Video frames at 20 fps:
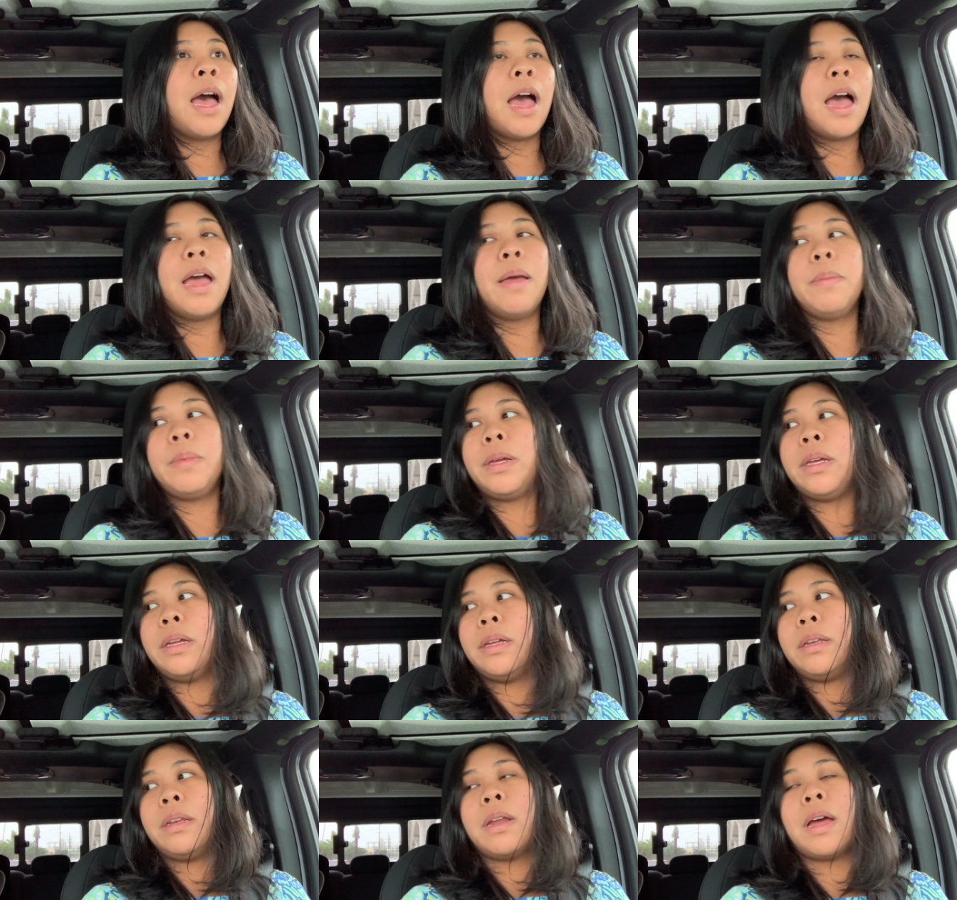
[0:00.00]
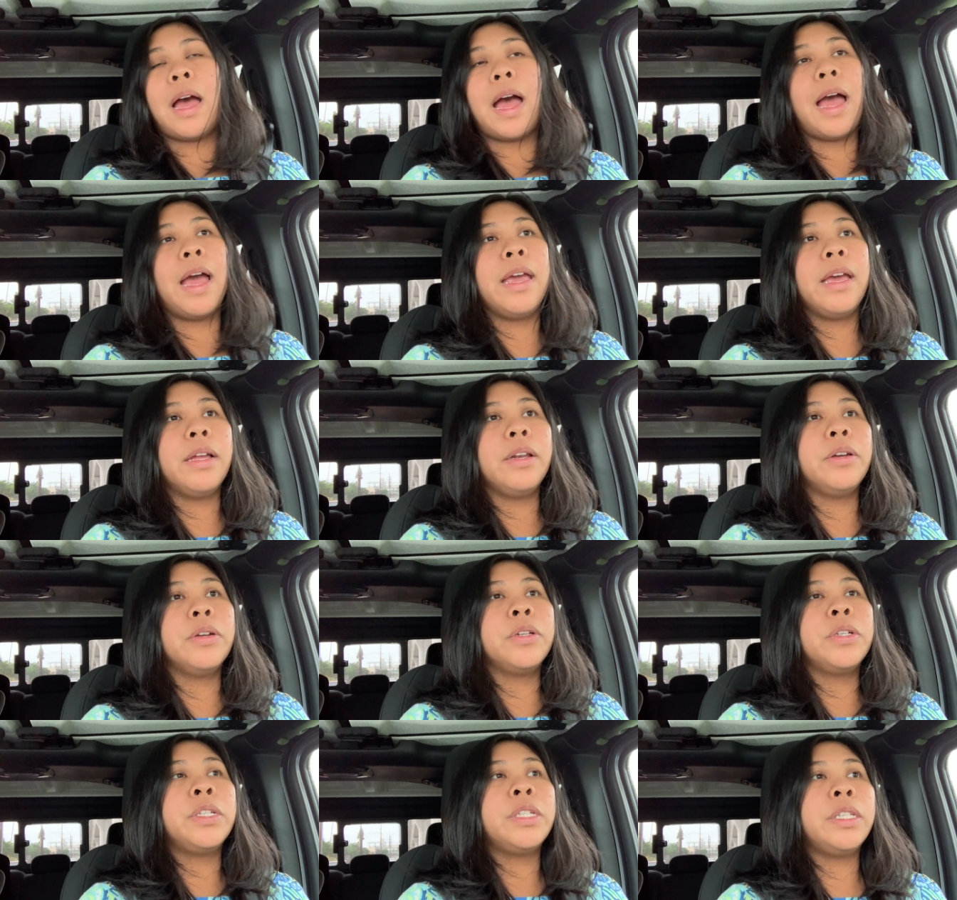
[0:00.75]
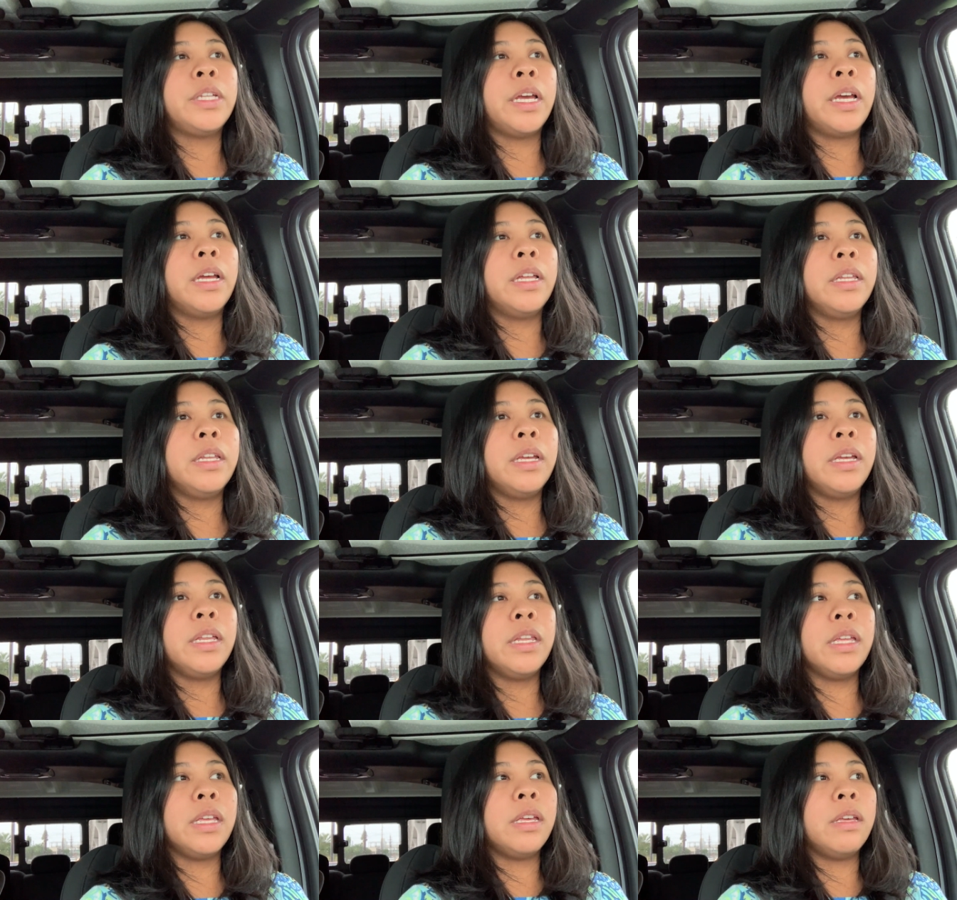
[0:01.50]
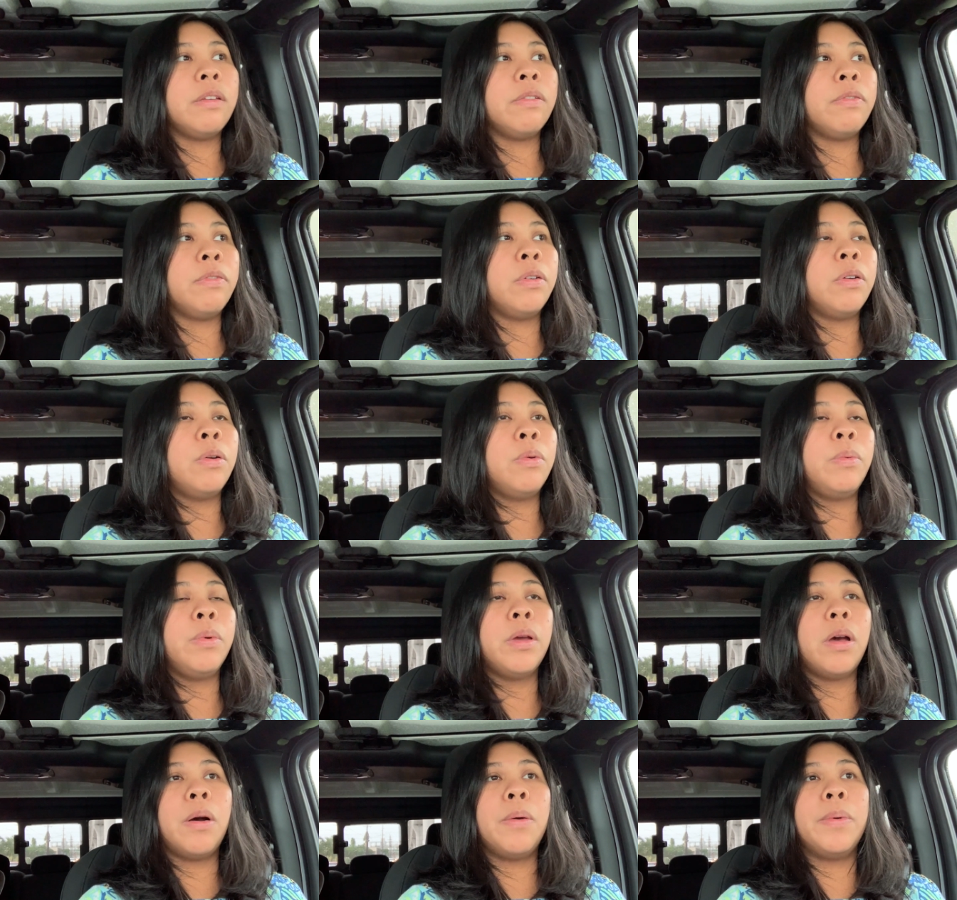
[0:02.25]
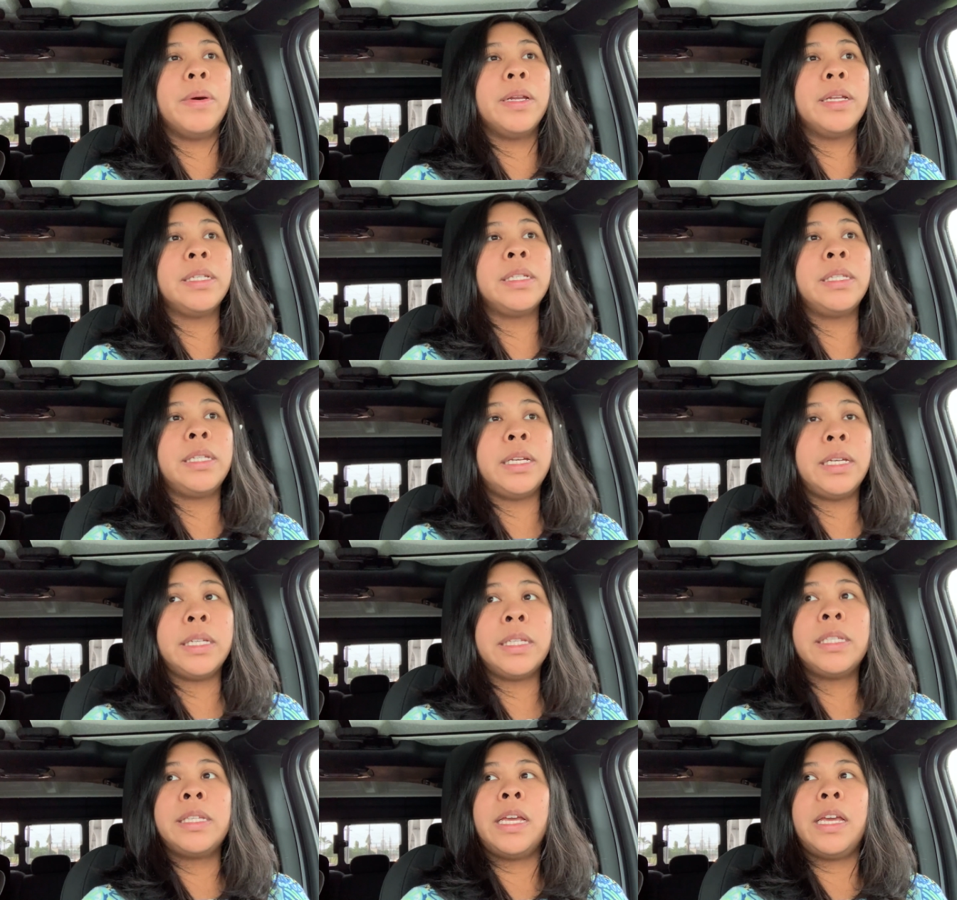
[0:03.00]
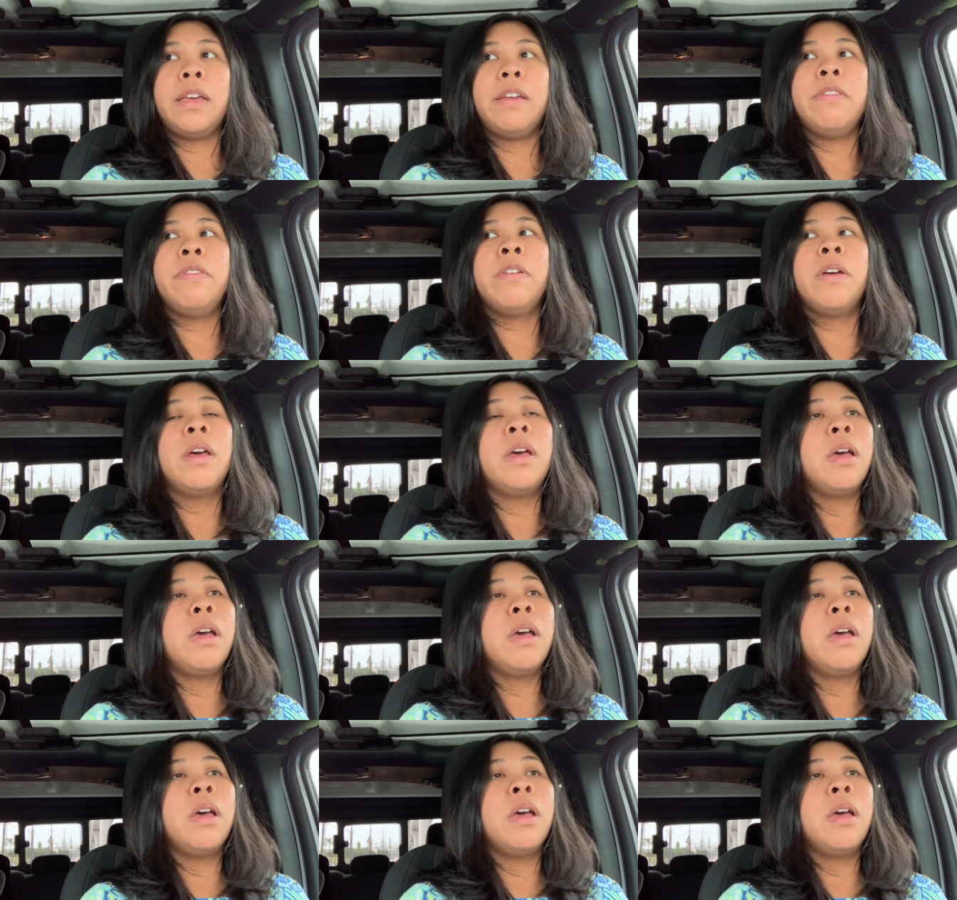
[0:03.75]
I mean, I understand it if we all want to stay safe,